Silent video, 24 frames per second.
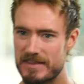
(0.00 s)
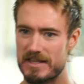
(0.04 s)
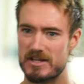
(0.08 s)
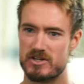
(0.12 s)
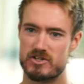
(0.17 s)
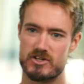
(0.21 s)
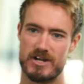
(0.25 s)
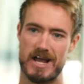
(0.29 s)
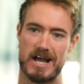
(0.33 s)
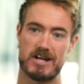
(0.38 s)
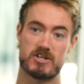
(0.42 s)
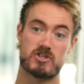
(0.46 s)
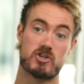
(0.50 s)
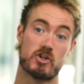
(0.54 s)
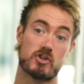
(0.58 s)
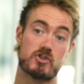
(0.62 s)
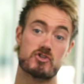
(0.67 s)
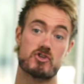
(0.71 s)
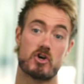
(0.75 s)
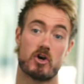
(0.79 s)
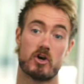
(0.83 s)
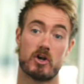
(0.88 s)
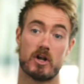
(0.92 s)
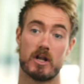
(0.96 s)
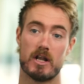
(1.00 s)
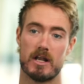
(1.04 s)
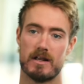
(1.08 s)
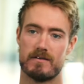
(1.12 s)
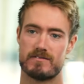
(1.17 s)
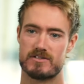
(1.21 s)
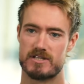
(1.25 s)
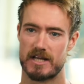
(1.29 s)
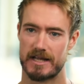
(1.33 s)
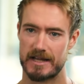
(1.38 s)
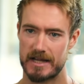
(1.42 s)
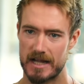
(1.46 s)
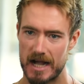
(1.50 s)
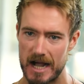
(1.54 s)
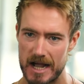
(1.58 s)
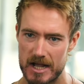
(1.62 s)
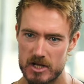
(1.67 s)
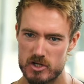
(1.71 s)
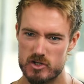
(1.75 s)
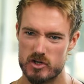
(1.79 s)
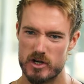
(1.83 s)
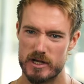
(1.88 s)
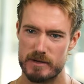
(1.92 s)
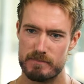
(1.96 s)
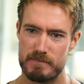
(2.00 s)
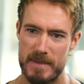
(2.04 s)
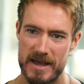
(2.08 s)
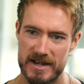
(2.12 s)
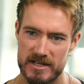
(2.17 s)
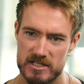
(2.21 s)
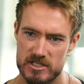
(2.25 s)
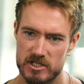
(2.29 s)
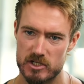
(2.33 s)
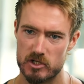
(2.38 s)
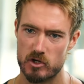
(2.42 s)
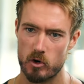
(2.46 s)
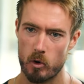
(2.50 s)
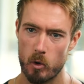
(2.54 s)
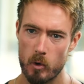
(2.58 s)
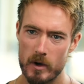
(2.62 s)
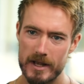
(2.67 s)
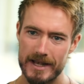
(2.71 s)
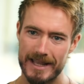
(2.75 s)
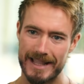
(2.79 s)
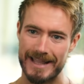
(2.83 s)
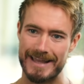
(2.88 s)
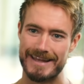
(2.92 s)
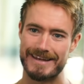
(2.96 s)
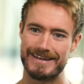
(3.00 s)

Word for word: International Journal of Psychiatry and Medicine, coining it